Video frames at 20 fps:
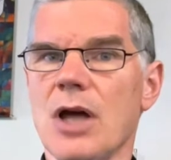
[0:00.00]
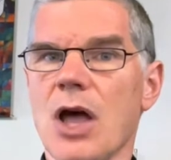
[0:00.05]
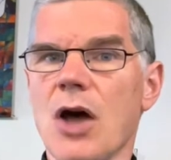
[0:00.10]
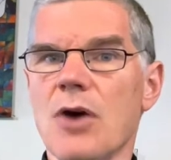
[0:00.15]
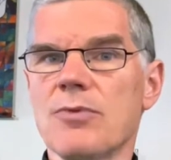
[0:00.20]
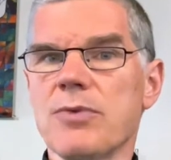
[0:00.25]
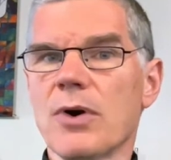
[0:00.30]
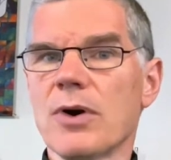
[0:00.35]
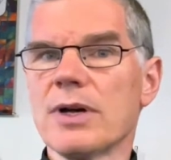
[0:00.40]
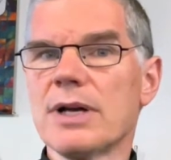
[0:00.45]

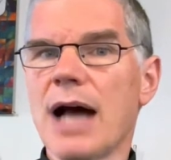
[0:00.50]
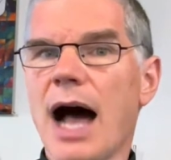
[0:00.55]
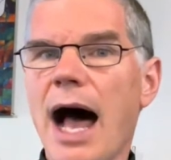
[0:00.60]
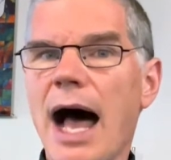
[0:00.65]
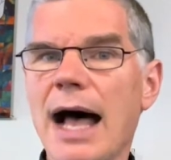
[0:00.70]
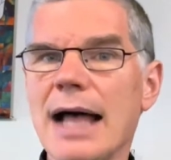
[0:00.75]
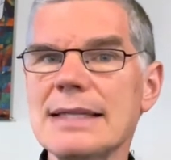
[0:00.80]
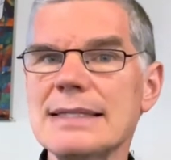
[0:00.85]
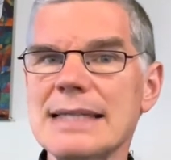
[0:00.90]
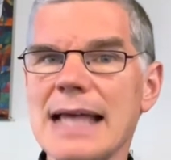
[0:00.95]
For
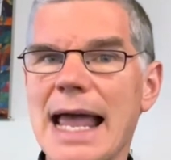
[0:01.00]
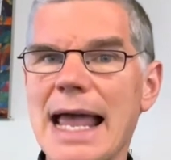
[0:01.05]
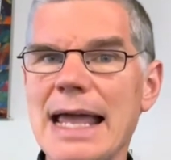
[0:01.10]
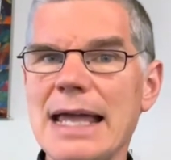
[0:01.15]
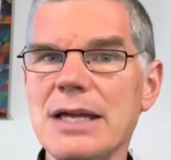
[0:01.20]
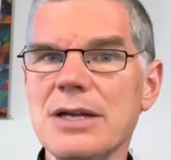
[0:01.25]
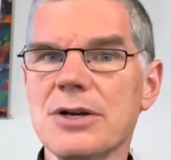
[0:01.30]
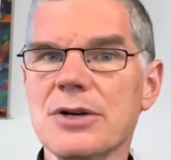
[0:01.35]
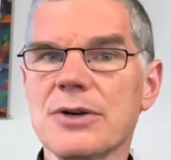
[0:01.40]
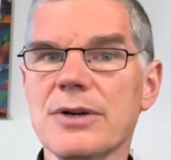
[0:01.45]
God's
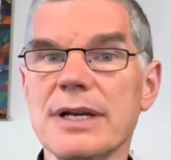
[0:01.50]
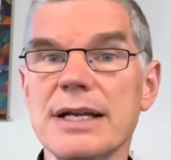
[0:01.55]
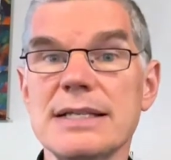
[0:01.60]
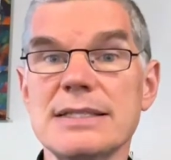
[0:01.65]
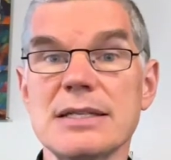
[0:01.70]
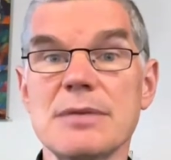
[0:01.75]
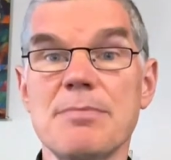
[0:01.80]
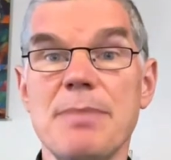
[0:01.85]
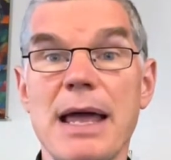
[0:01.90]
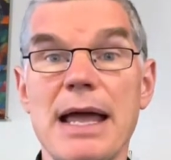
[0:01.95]
anger
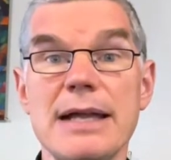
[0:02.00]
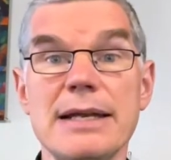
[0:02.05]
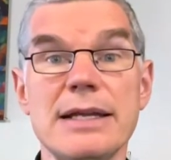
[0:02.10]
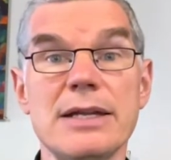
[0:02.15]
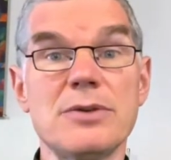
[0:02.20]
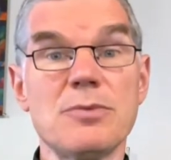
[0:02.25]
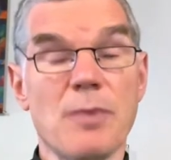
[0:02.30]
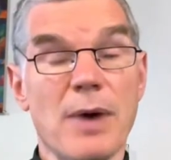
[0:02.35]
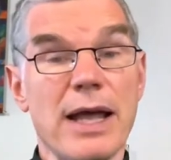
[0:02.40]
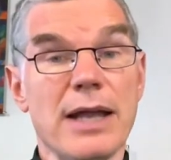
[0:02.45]
is
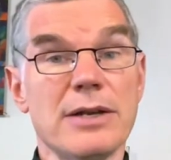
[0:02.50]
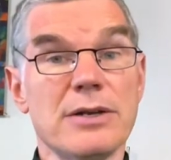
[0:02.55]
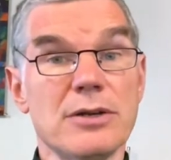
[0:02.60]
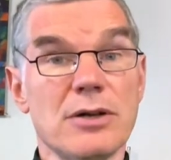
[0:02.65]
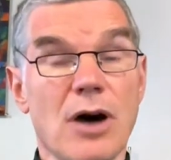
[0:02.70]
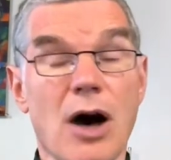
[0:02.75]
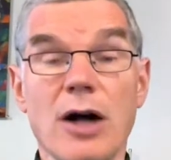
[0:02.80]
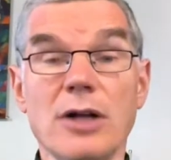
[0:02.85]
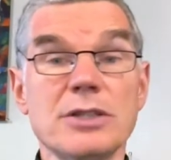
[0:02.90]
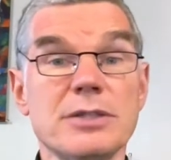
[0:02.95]
abated
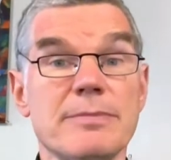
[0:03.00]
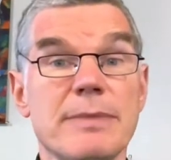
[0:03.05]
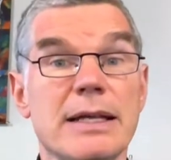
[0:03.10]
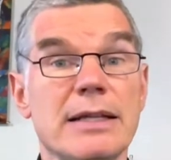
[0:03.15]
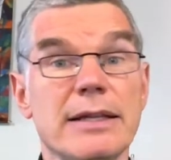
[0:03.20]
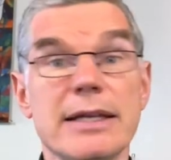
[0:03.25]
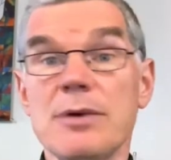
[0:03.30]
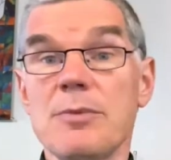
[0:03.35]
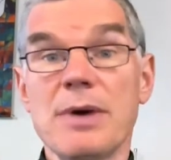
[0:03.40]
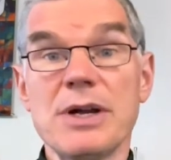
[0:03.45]
when,
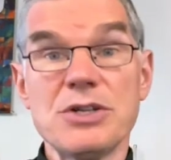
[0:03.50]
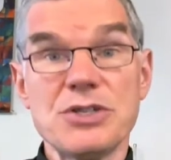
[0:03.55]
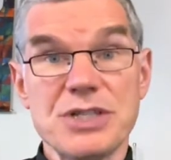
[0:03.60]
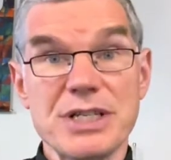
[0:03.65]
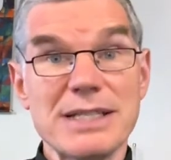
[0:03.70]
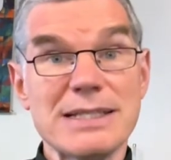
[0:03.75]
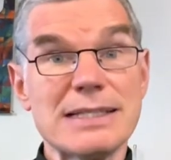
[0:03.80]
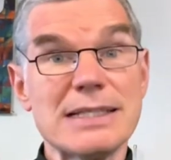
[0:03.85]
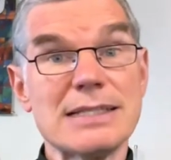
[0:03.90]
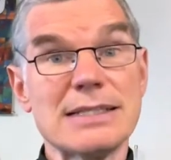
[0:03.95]
ultimately, when
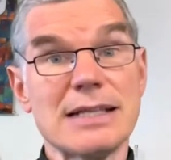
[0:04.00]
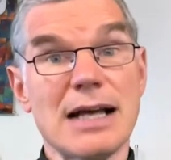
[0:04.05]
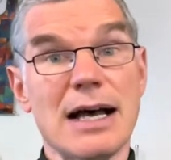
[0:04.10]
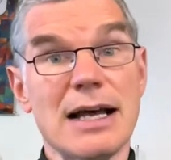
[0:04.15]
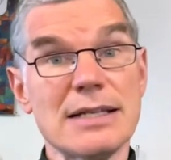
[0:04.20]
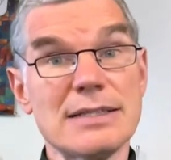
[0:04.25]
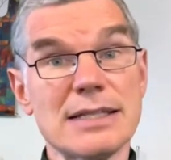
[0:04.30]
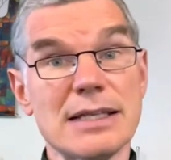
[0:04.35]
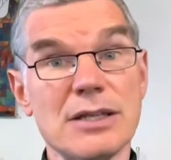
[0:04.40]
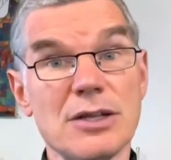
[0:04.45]
Jesus
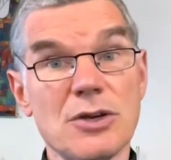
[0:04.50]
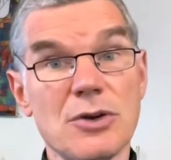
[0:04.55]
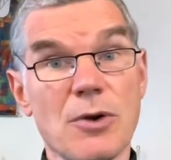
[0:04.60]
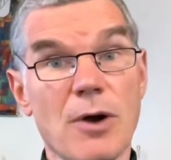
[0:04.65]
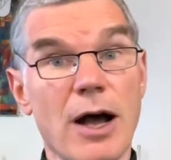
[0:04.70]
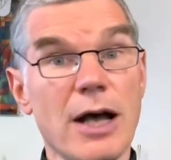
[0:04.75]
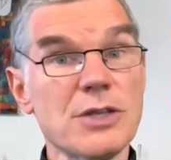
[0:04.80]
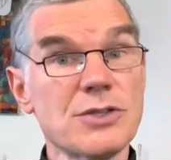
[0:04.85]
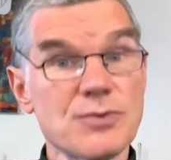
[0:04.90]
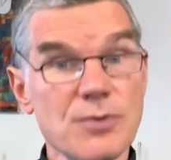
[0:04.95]
dies on the
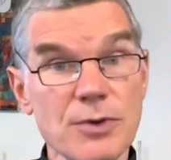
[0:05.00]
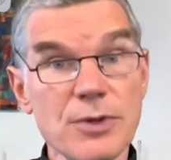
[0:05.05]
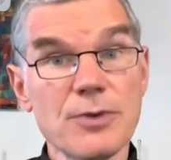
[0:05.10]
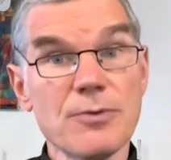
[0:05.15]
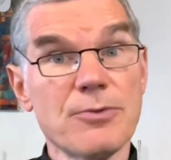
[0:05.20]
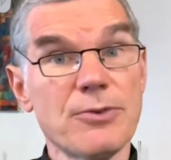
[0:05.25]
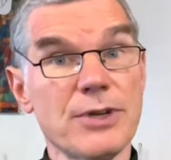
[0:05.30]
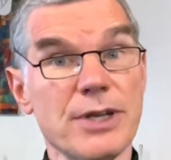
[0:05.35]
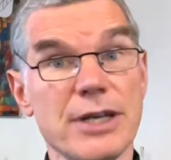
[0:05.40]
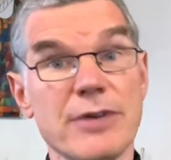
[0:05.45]
cross for
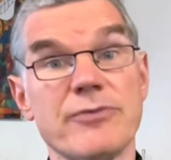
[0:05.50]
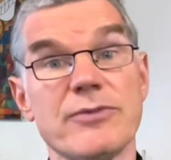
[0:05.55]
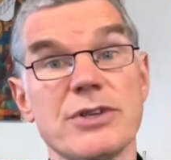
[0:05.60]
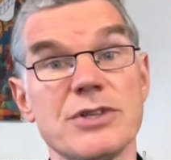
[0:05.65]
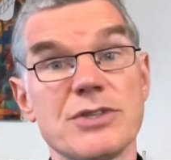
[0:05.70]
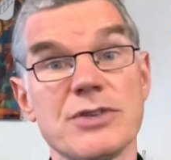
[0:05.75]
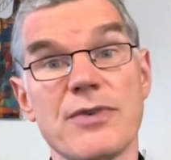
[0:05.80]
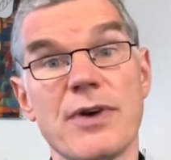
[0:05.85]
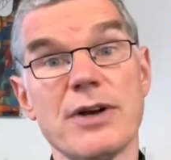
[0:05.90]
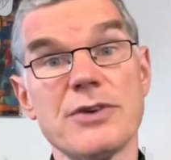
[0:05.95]
the
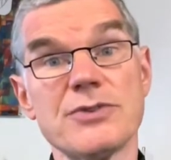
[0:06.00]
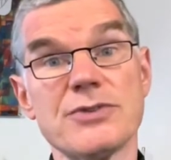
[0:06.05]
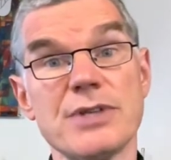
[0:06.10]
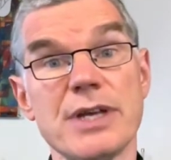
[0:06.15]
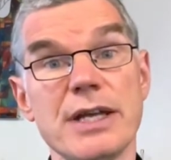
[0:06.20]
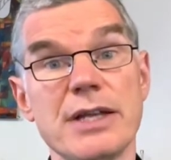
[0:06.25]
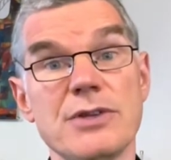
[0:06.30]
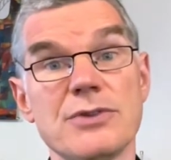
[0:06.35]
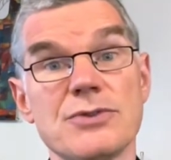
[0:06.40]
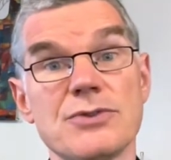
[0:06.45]
forgiveness of our
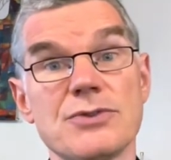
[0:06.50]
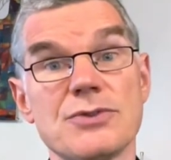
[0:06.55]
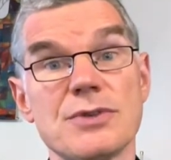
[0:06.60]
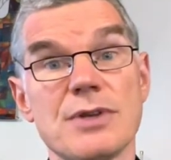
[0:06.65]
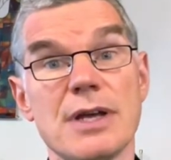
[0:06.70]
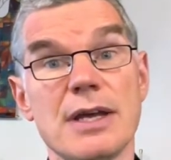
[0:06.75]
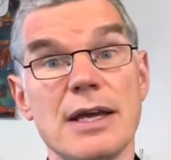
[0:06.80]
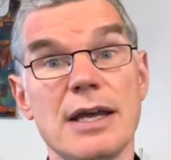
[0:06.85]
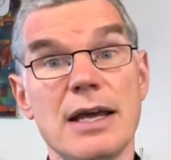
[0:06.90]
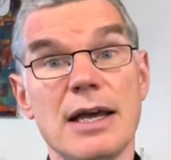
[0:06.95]

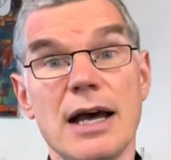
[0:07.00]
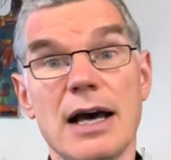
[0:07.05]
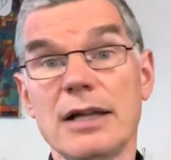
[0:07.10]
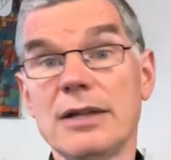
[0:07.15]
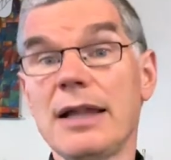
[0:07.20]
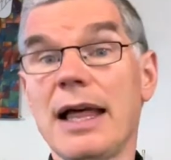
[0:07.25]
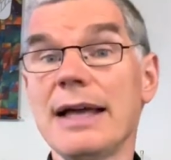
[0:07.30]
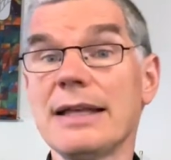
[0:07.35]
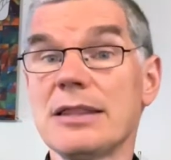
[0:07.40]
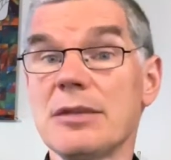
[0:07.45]
sins.
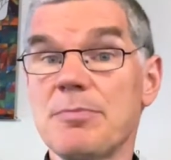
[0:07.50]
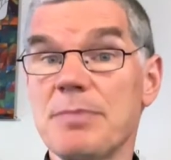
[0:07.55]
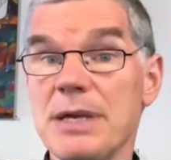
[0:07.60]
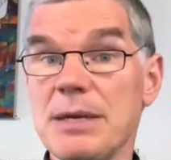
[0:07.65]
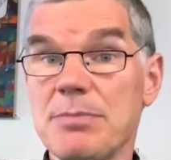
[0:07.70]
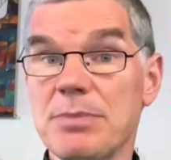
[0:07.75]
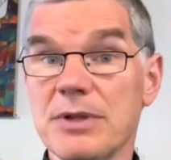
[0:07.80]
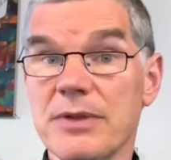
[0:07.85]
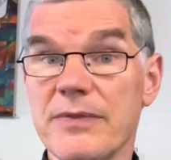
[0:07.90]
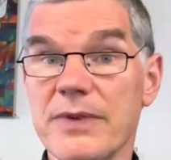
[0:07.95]
Like the
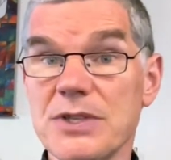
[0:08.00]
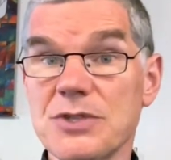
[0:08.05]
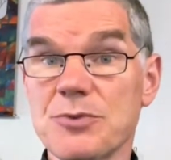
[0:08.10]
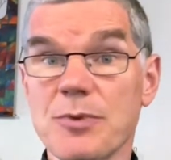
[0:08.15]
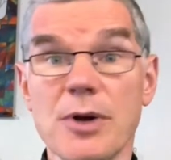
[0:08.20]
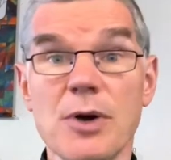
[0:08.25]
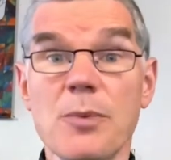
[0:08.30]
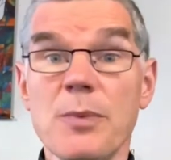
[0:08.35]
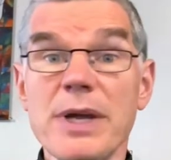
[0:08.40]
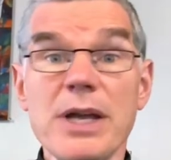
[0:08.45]
people of
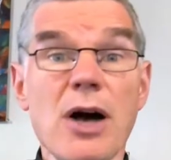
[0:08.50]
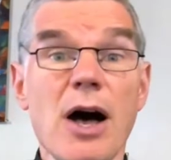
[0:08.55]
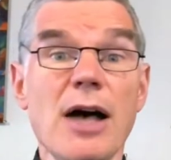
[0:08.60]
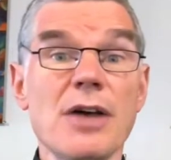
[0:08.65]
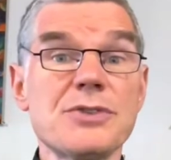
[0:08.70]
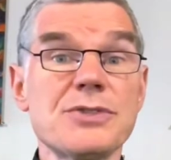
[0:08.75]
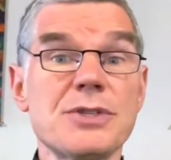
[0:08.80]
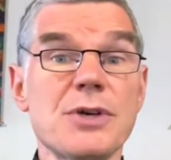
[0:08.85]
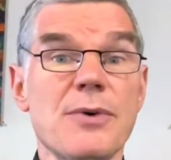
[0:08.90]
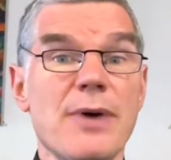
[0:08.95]
Israel, we
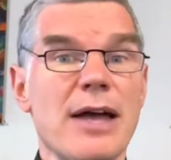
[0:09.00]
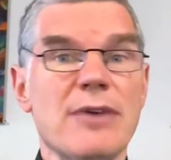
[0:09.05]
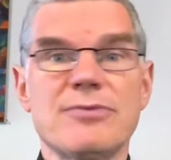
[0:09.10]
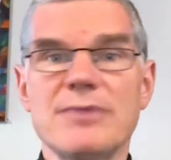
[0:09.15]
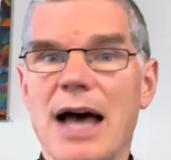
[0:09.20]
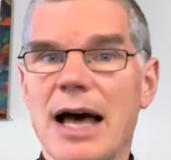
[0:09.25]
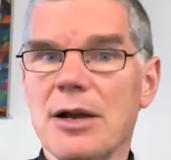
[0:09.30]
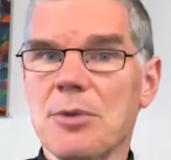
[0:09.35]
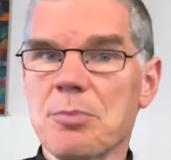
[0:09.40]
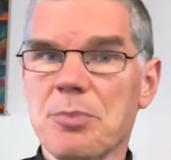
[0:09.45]
also
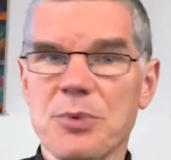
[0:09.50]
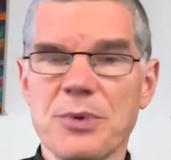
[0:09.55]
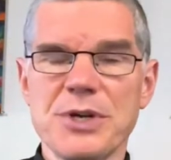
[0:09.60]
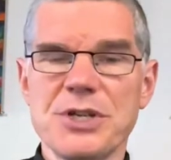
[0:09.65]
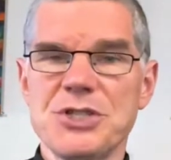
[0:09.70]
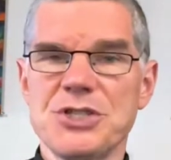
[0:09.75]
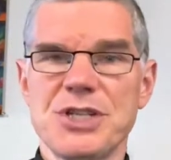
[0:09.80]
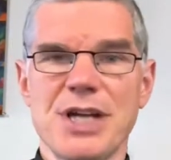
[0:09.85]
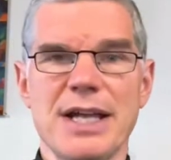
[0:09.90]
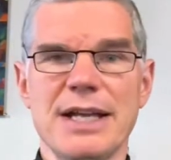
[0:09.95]
have not
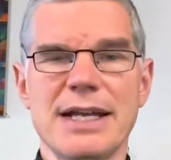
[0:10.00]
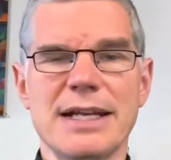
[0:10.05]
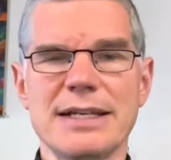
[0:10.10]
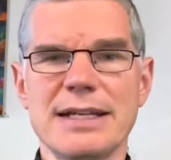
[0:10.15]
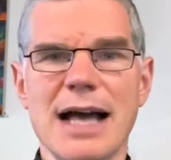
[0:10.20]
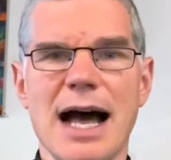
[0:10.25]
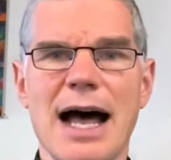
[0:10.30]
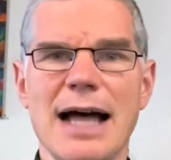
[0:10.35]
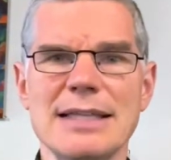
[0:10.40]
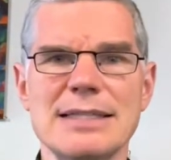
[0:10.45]

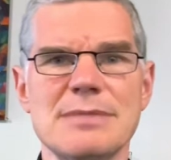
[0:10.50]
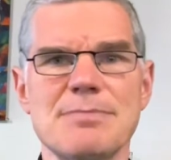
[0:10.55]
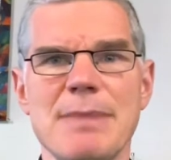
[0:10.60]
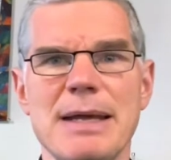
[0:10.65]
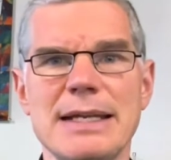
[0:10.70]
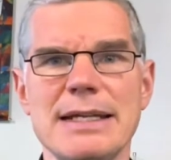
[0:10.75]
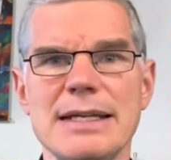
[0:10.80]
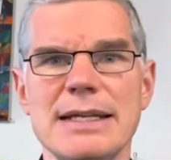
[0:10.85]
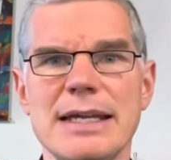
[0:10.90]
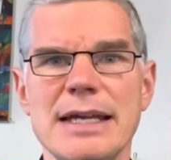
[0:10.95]
appreciated God's
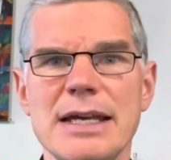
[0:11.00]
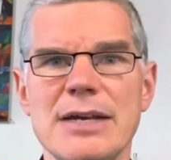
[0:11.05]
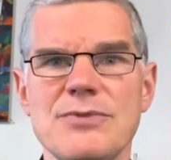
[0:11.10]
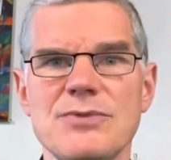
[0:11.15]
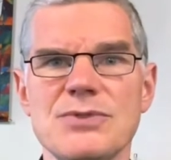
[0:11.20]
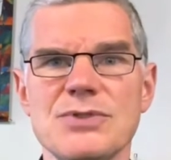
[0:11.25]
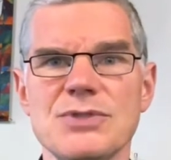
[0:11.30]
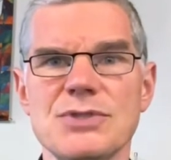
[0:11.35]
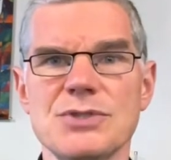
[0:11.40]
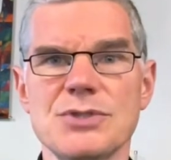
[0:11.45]
many
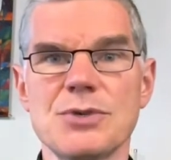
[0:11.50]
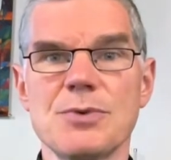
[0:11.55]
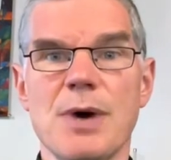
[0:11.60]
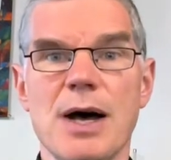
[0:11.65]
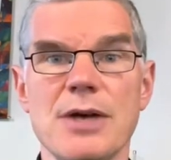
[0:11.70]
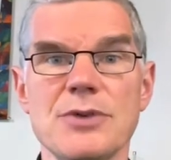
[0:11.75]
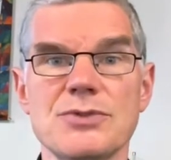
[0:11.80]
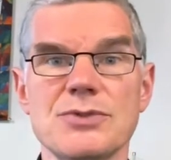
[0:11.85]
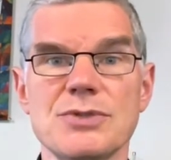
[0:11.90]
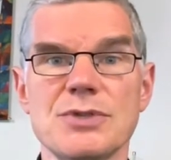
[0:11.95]
gifts to
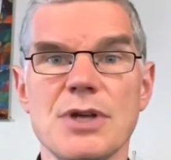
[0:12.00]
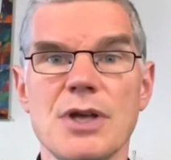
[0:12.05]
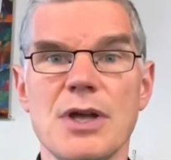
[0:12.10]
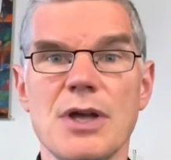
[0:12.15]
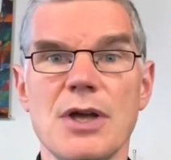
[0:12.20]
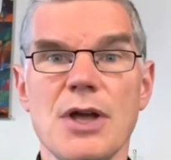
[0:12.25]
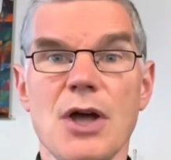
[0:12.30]
us.